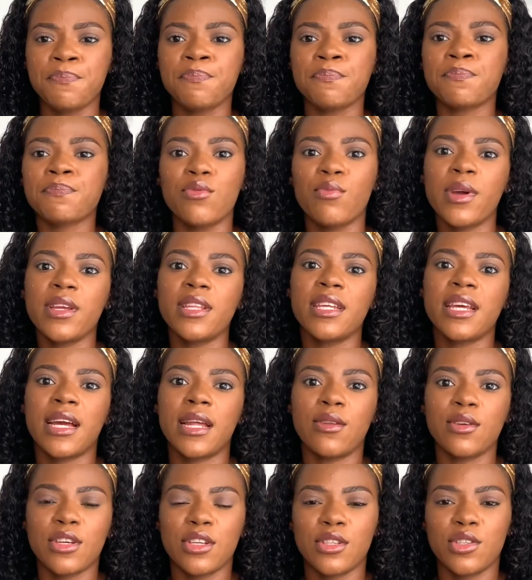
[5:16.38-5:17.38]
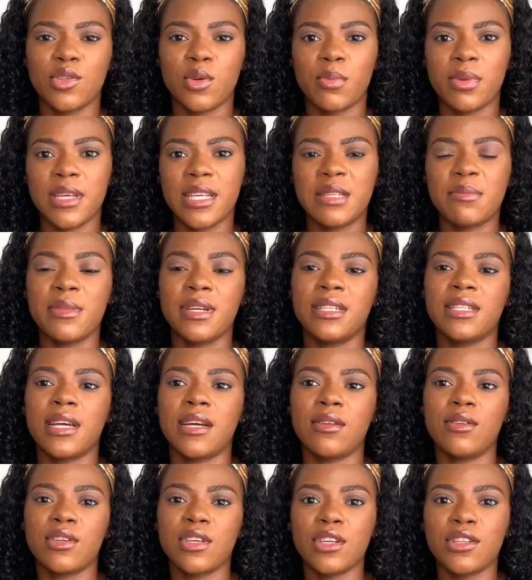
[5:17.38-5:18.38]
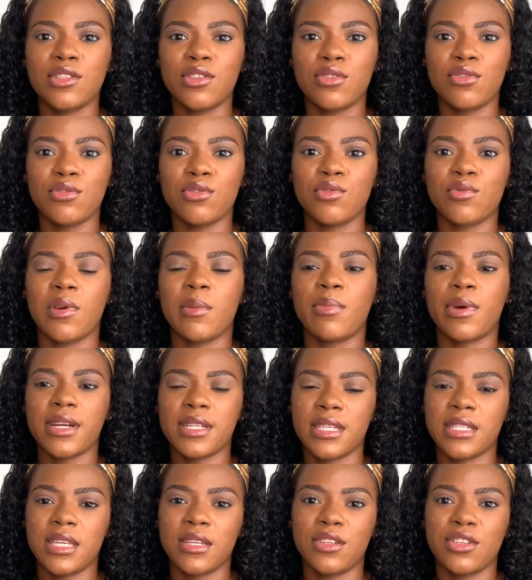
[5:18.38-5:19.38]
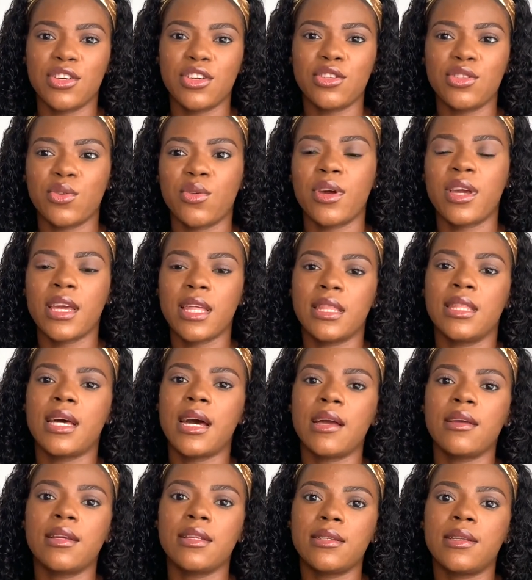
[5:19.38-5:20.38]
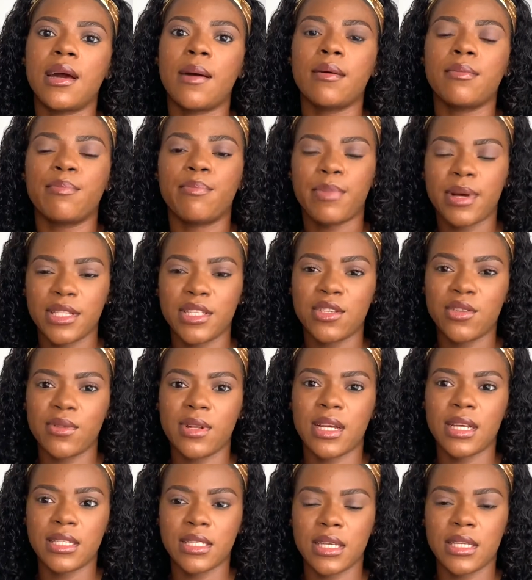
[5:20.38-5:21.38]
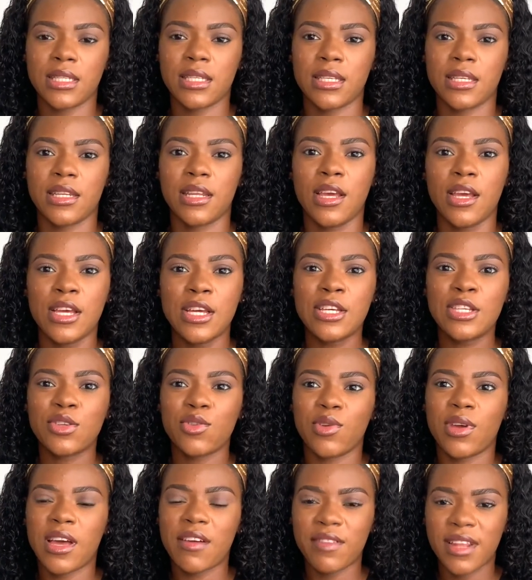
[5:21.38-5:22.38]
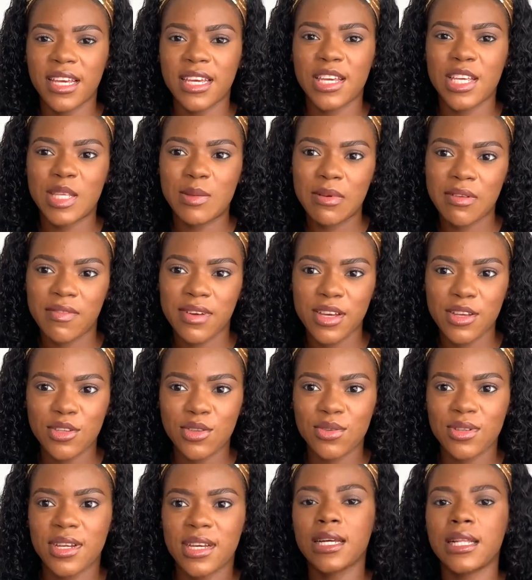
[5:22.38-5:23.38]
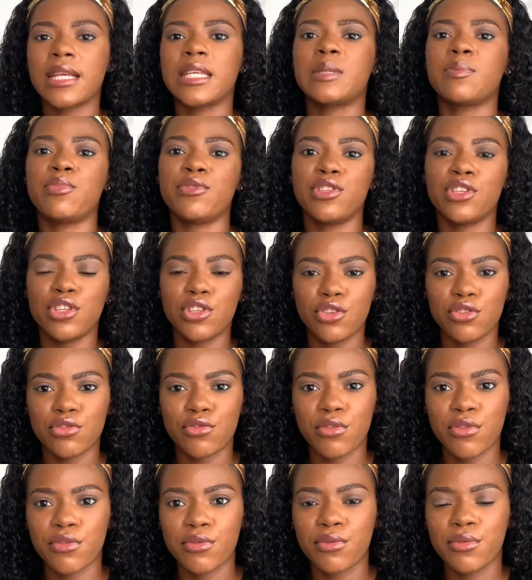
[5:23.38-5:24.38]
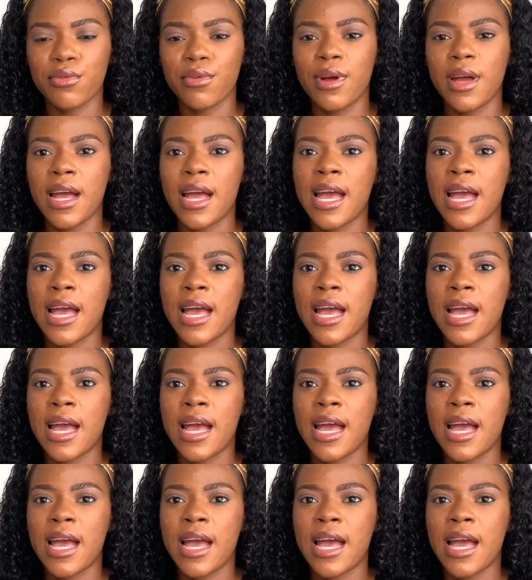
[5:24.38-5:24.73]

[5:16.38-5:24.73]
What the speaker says: When they allocate you to placement, they allocate you to a practice educator in that particular setting. So you have like a supervisor that is putting you through.